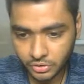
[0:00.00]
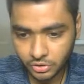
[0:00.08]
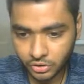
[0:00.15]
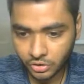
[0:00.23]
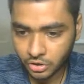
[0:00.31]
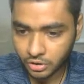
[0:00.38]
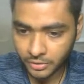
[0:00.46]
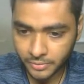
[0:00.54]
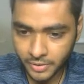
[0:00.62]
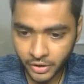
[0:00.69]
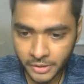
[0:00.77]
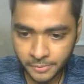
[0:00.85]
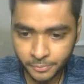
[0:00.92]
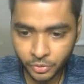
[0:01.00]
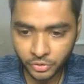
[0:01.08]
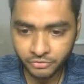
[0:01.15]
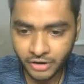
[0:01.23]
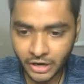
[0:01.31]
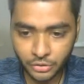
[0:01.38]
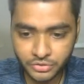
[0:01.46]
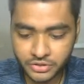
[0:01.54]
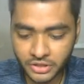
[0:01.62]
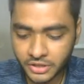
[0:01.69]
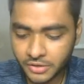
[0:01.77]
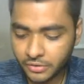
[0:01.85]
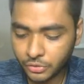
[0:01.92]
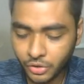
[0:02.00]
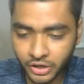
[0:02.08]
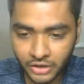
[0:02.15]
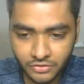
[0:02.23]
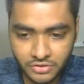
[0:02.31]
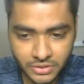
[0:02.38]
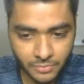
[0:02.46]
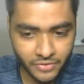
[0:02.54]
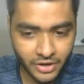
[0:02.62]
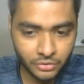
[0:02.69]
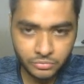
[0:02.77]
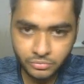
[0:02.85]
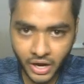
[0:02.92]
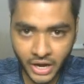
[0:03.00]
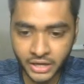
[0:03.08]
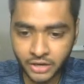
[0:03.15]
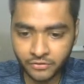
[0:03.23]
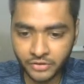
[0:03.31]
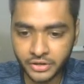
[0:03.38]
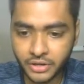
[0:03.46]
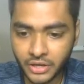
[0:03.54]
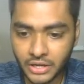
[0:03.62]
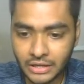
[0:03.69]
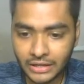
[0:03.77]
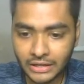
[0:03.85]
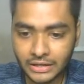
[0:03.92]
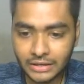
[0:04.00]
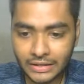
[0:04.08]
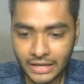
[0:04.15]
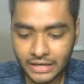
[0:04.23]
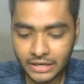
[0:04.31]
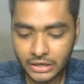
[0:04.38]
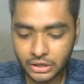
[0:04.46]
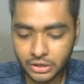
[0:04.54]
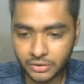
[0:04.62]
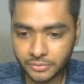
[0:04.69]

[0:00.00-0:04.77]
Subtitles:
your input values here, you're giving some value, I gave it, then